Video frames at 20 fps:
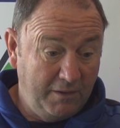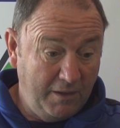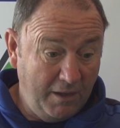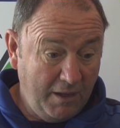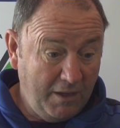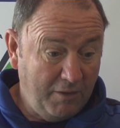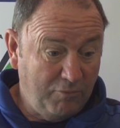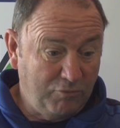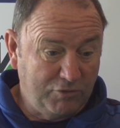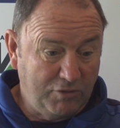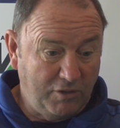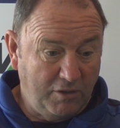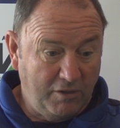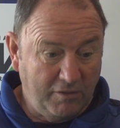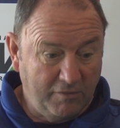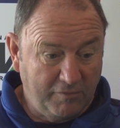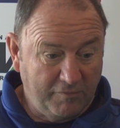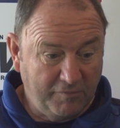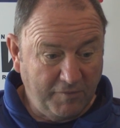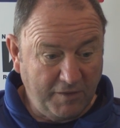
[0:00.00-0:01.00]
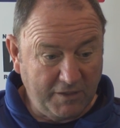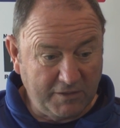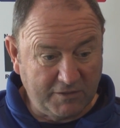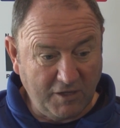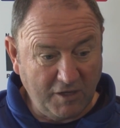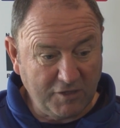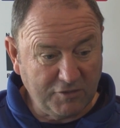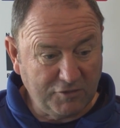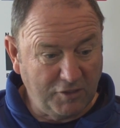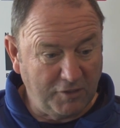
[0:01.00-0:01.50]
Yeah, it was a
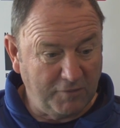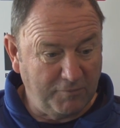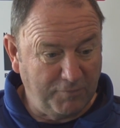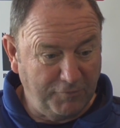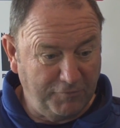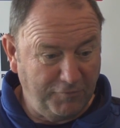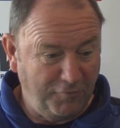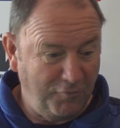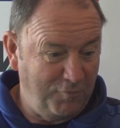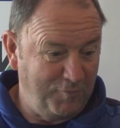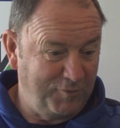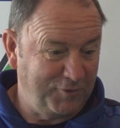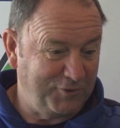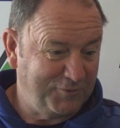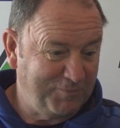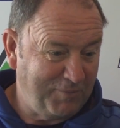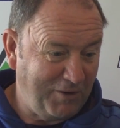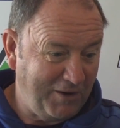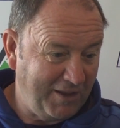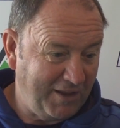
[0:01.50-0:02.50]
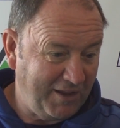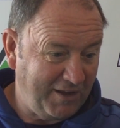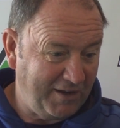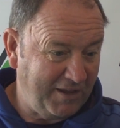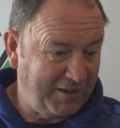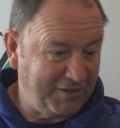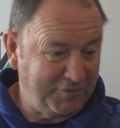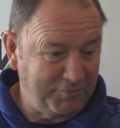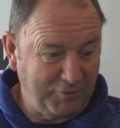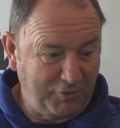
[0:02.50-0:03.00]
fantastic performance by our
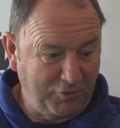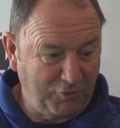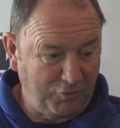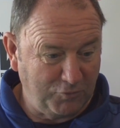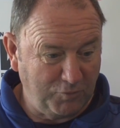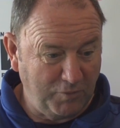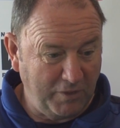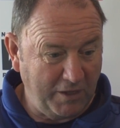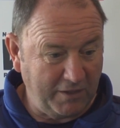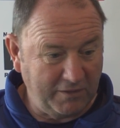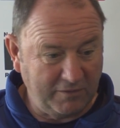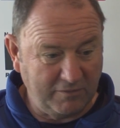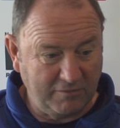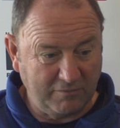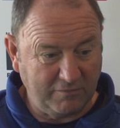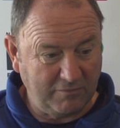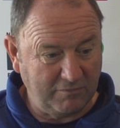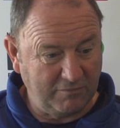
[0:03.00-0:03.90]
lads, because we had